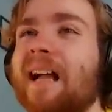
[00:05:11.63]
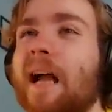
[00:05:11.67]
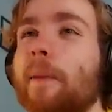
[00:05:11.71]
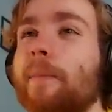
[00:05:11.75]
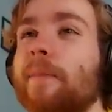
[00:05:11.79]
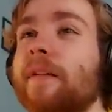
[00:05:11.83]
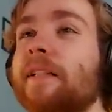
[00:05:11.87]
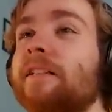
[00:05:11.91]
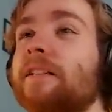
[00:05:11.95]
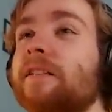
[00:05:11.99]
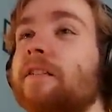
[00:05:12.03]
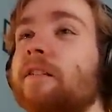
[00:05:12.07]
I
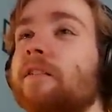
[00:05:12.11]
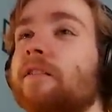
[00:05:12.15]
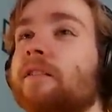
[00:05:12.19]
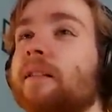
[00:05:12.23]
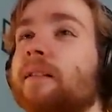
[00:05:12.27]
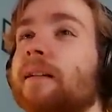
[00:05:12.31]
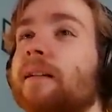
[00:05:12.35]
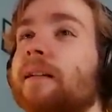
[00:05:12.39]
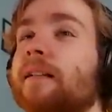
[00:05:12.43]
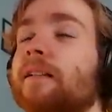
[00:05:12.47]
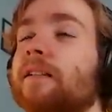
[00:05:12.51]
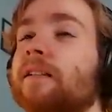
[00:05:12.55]
mean, it's not
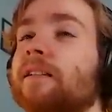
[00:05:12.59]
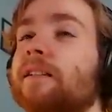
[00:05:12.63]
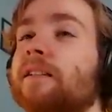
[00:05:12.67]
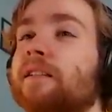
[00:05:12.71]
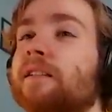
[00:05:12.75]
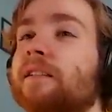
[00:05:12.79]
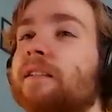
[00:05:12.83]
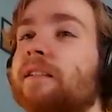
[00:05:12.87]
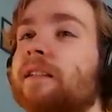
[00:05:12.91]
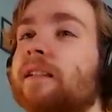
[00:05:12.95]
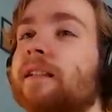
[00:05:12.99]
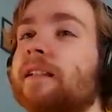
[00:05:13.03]
technically
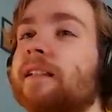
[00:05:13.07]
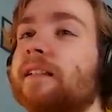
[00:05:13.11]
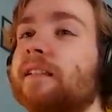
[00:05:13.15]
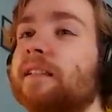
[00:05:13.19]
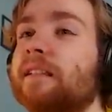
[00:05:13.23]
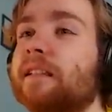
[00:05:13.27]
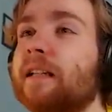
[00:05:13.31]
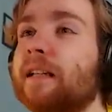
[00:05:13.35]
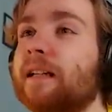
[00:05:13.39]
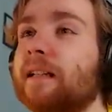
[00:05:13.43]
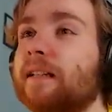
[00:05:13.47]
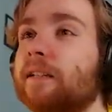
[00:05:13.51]
stealing,
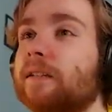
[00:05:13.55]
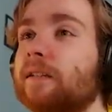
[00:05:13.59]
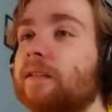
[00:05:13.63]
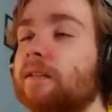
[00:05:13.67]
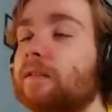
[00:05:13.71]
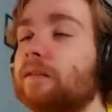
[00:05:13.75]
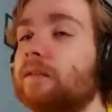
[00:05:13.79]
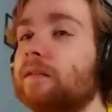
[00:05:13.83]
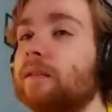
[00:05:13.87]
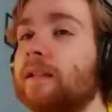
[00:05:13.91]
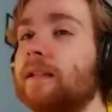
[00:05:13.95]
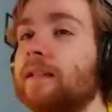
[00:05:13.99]
it's
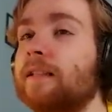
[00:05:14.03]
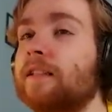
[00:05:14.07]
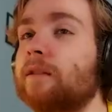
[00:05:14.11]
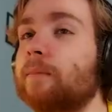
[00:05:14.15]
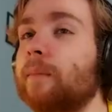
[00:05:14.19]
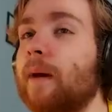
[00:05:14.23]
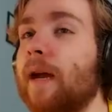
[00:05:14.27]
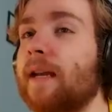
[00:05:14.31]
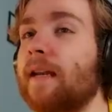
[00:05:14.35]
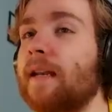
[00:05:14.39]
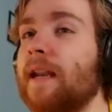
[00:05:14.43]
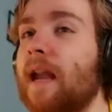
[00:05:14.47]
just, it's
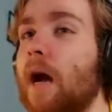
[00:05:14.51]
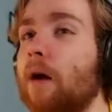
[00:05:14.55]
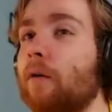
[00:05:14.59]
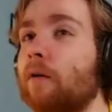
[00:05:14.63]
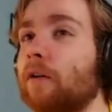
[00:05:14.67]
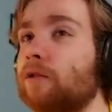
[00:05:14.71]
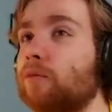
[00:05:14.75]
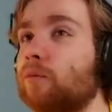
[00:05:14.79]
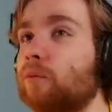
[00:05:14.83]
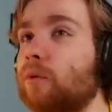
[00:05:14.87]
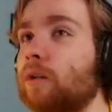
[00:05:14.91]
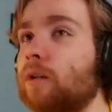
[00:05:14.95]
mine
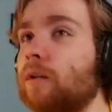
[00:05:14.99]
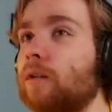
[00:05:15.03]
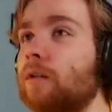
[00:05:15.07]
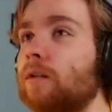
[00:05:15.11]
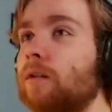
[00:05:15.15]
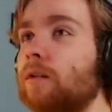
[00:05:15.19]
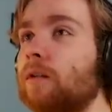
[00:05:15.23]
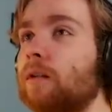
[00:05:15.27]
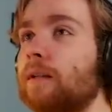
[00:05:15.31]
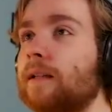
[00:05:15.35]
now as well.